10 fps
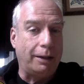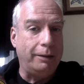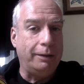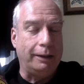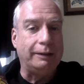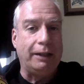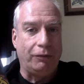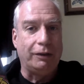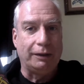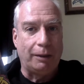that is
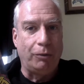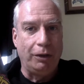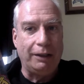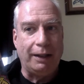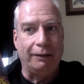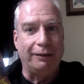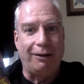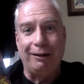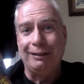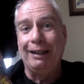given to some really talented artists.